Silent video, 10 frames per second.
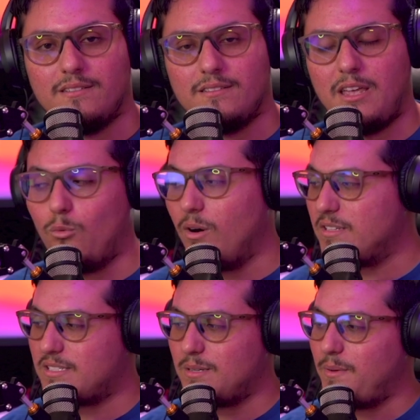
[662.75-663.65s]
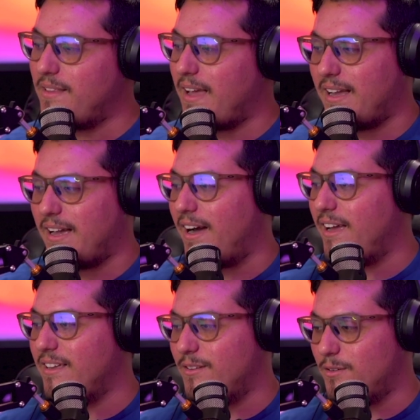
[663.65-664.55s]
He wants to be that
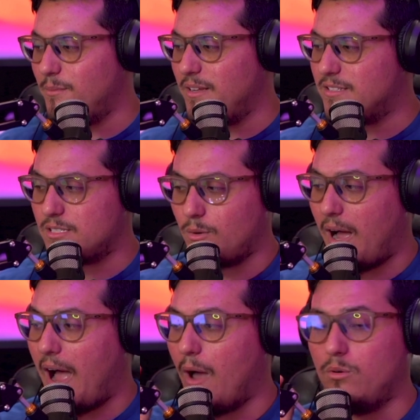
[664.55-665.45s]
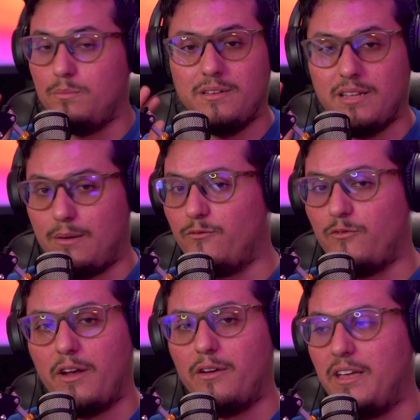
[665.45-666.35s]
guy, you know what I mean? So I would be like
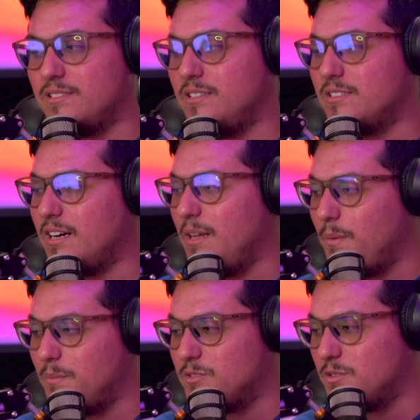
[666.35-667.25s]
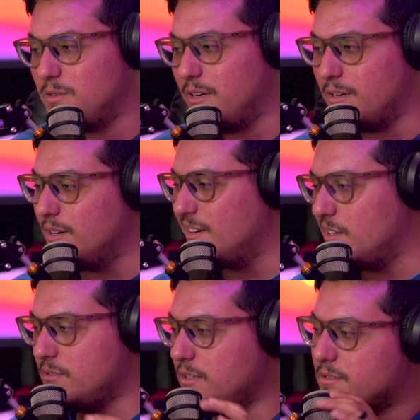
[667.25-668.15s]
very hesitant. Scottie Pippen Jr.,
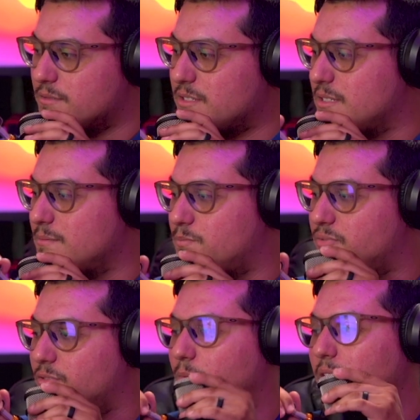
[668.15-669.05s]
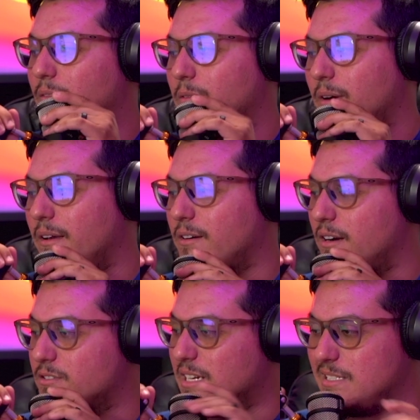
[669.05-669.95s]
these are just whatever, right?
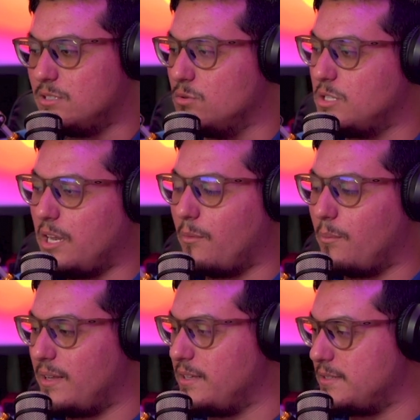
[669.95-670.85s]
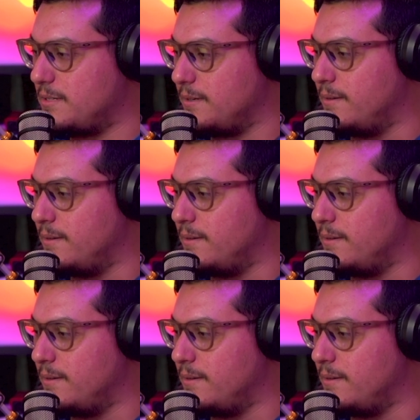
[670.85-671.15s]
Contracts. These dudes didn't even play this year.